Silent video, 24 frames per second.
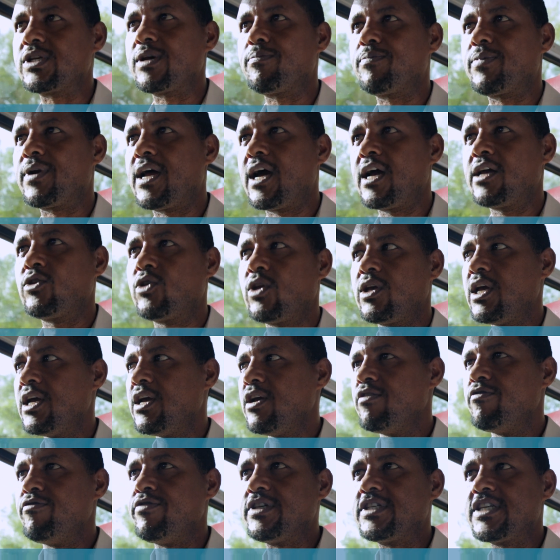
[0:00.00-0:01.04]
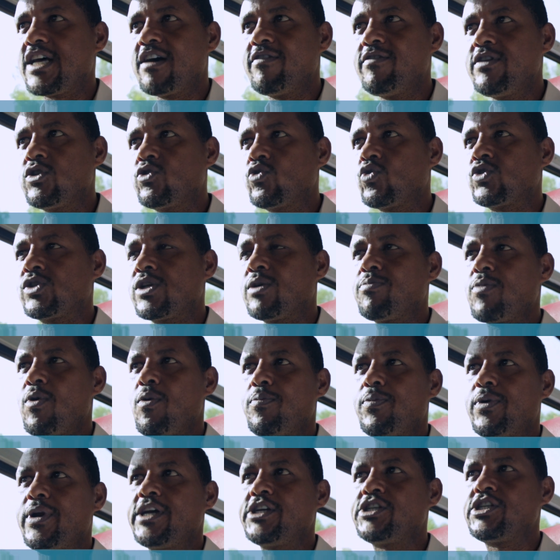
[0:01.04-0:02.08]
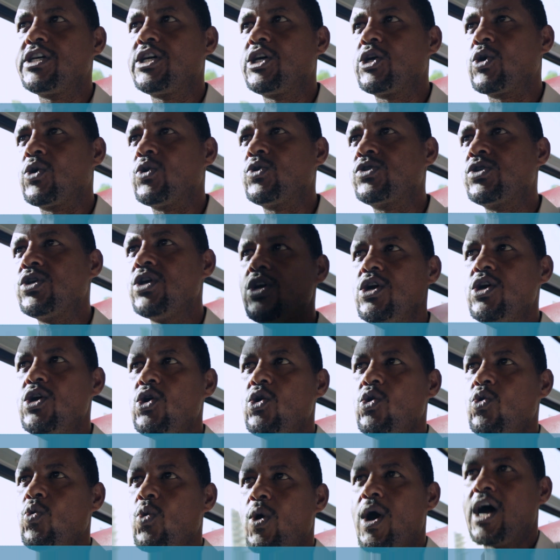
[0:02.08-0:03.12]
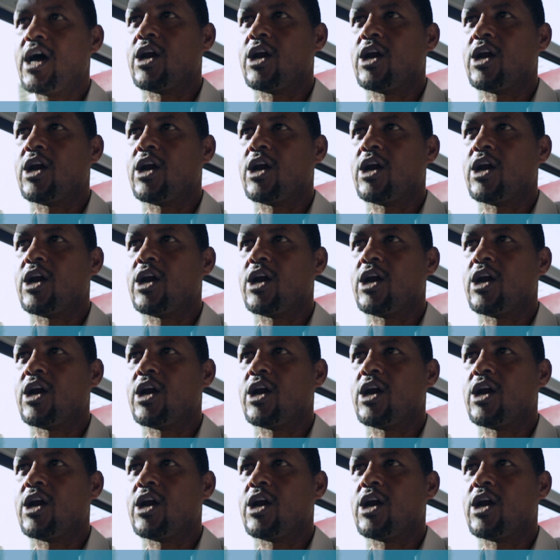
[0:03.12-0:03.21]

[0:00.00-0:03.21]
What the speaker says: supply vis-a-vis to the population growth, we